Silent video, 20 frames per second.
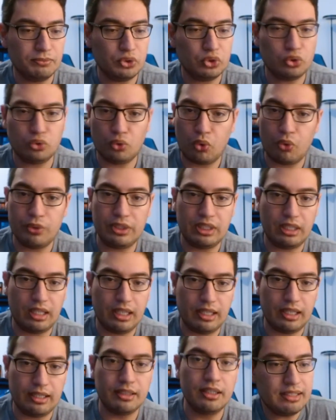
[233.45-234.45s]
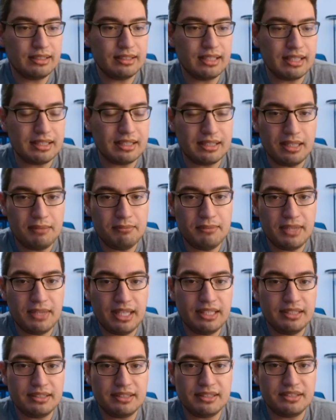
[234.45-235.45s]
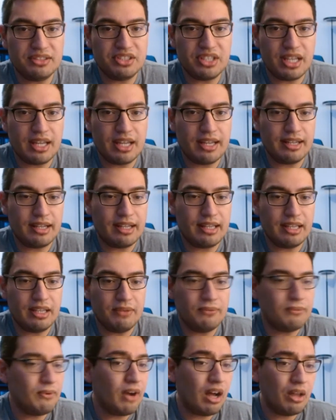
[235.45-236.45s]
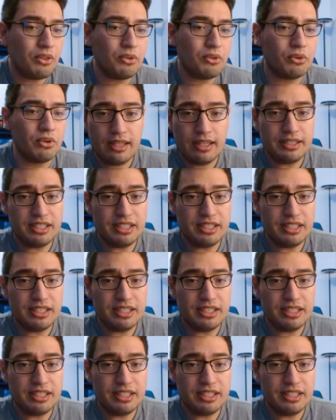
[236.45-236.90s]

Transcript: storyline, that they made Jet a father.